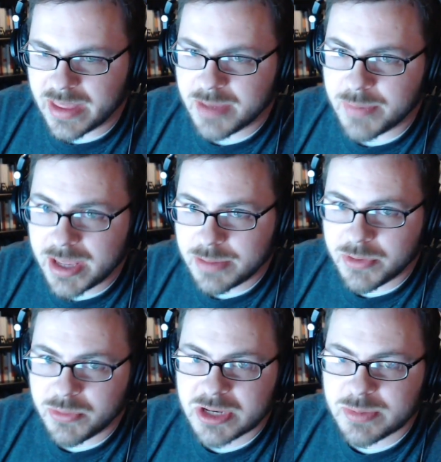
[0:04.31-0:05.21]
I
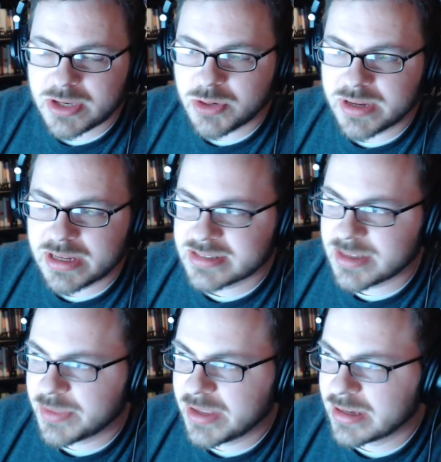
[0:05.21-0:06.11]
am going to be doing
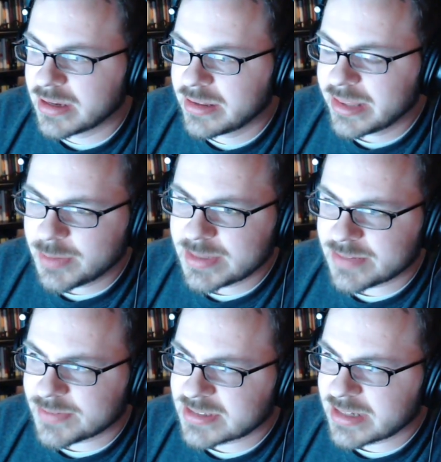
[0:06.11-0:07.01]
something a little bit
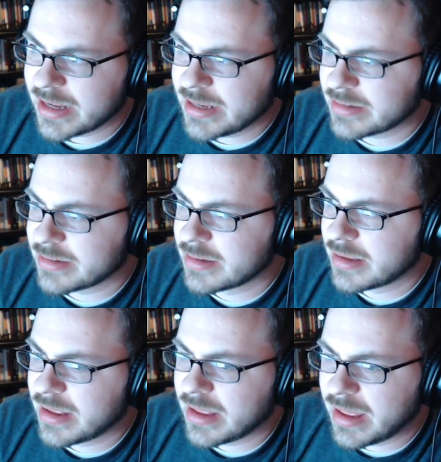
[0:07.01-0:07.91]
different tonight,
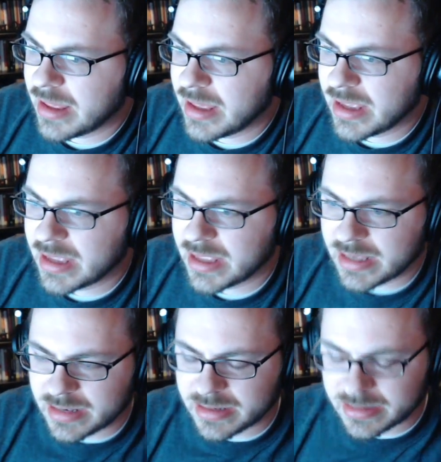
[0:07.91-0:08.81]

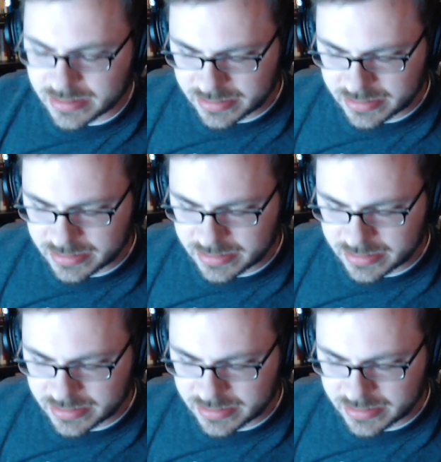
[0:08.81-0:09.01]
and